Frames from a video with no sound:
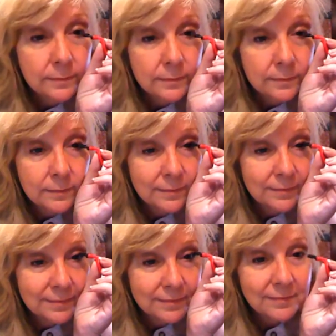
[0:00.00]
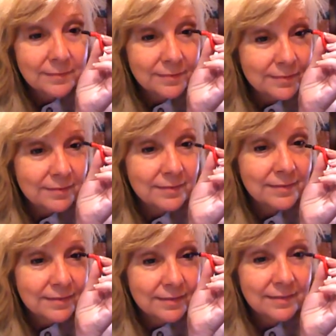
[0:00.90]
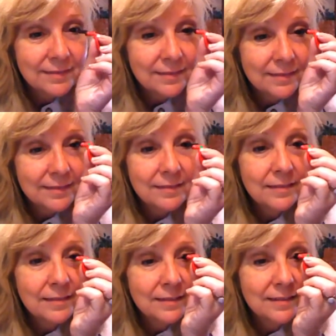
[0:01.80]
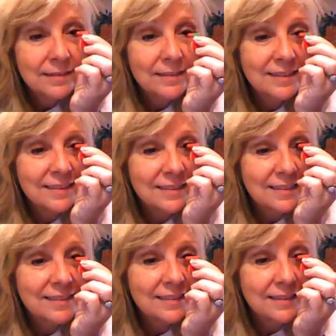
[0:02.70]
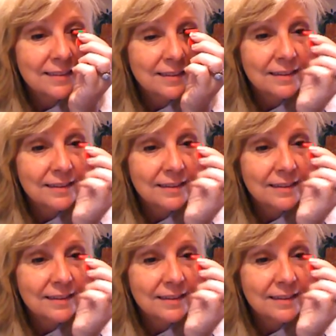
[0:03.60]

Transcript: No one is speaking in this clip.